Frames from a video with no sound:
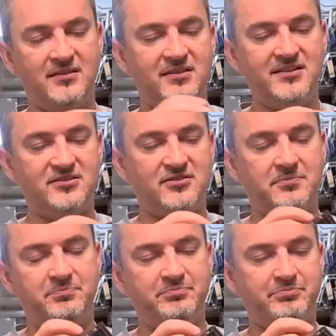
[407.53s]
These
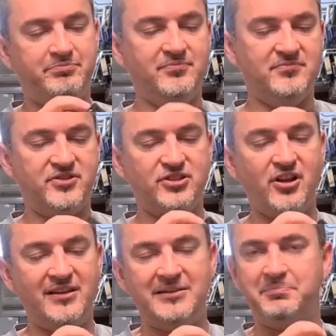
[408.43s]
are
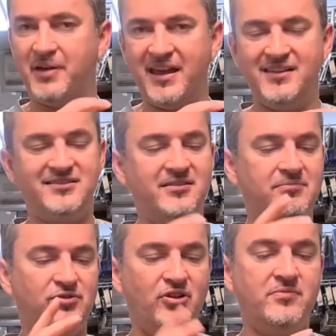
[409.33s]
slightly paint
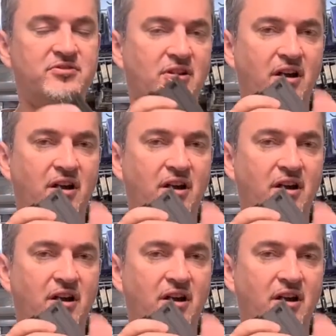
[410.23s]
sometimes.